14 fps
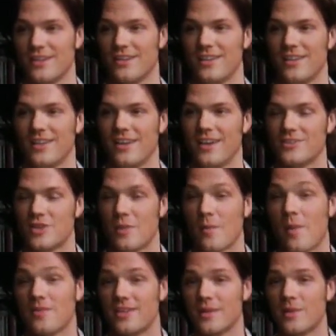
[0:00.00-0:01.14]
And so I
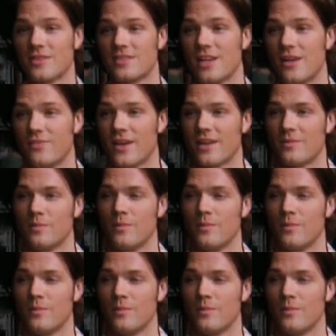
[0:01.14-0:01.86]
remember thinking to myself, like,